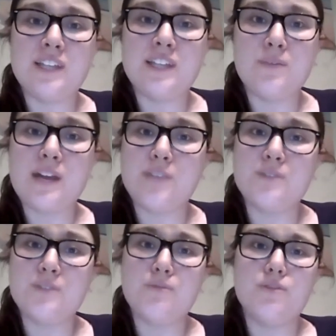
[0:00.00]
named Rihanna
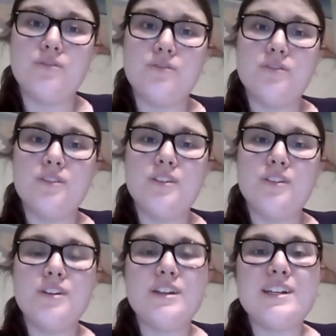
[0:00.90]
was born.
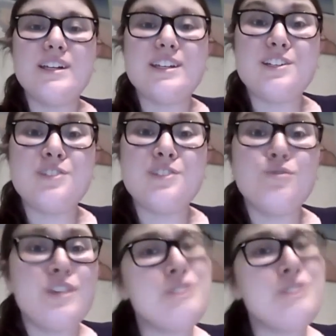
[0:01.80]
She did
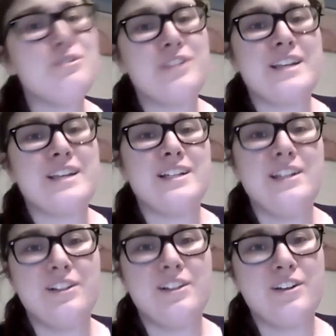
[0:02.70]
all the usual things that
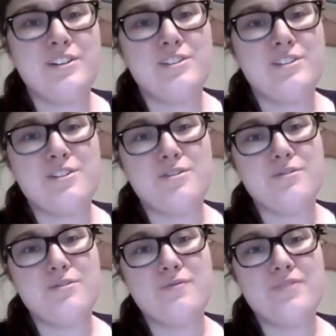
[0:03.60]
little girls do.
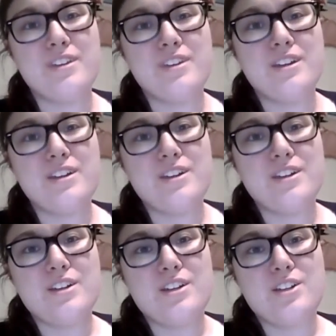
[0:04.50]

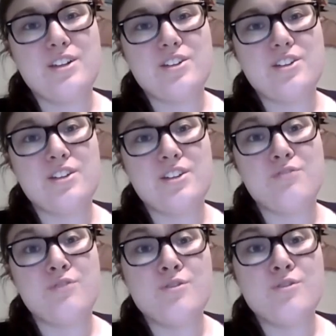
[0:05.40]
She
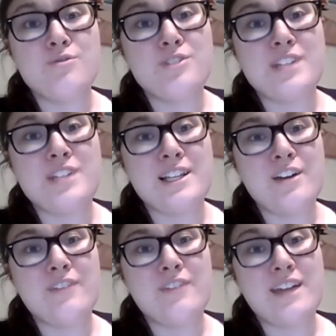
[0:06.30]
grew, she
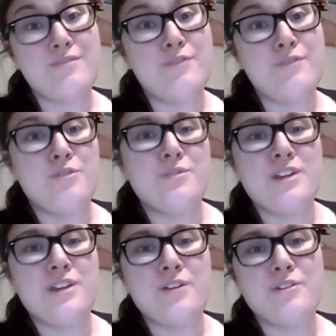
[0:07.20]
loved and fought with
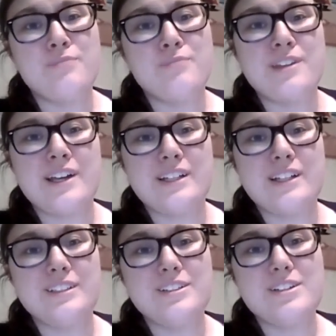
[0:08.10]
her older brother.
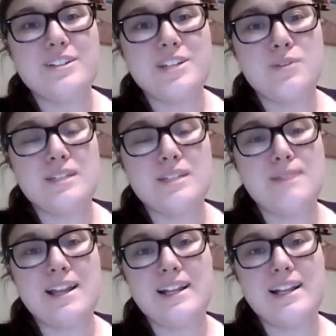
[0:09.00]
She went to
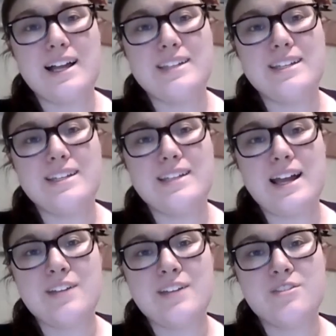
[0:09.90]
ballet classes
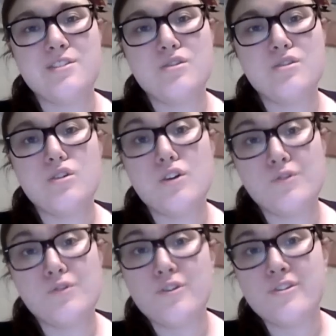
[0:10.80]
and,
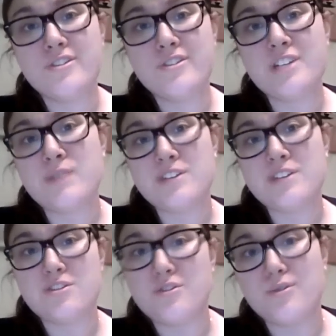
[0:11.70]
of course, she went
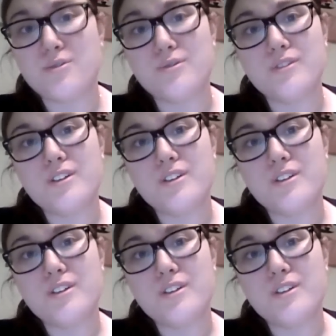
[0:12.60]
to school.